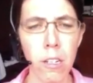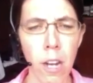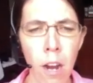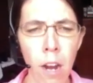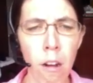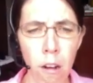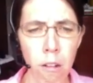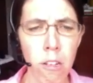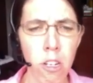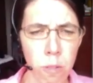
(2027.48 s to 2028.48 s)

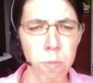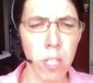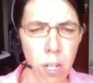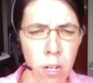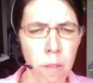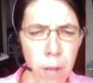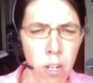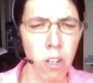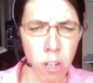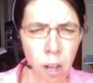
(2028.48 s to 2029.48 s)
Carol, you should be doing a
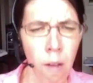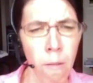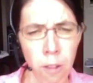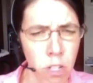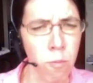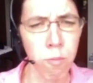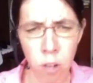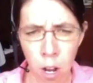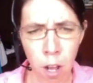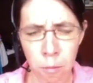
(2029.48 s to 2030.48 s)
better job. What's
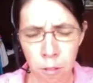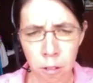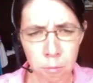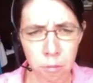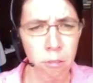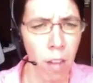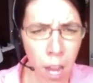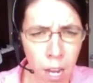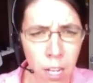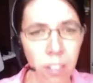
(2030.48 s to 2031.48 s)
your problem?
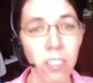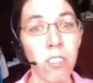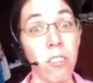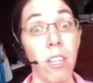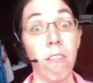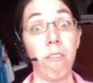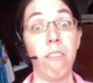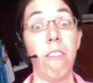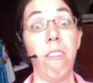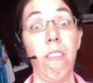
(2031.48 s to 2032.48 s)
Right? You're just like,
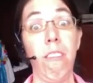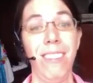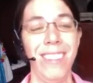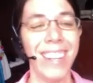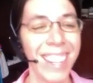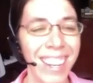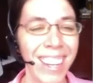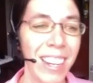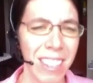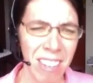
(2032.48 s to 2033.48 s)

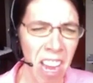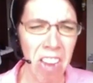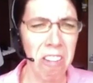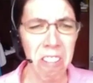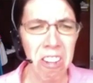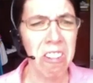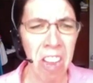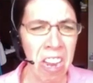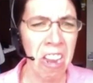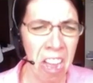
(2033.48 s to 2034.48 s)
hey,
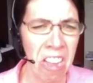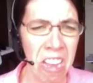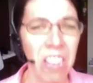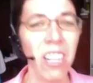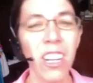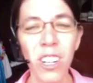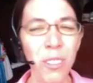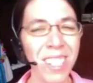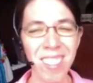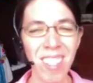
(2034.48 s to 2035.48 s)
yeah,
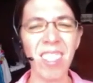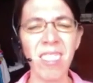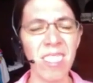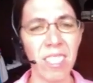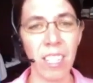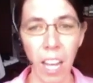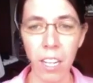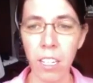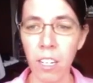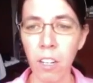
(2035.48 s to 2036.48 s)
who wants to listen to
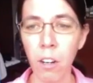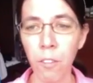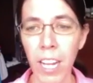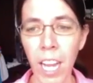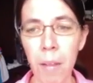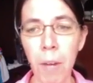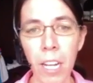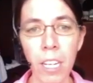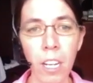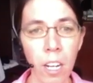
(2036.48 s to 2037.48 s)
that? If I came
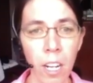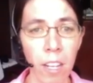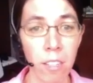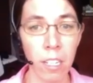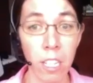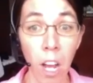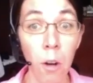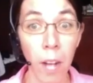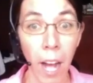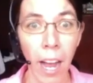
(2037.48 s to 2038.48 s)
on here and I said,
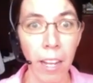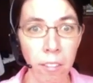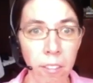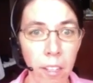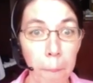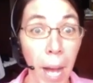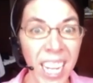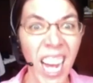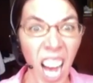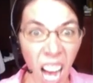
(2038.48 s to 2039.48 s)
yo, guys,
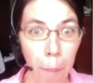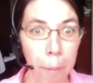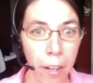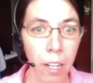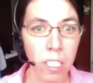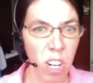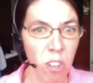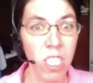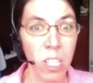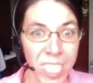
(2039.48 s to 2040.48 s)
buck up. Don't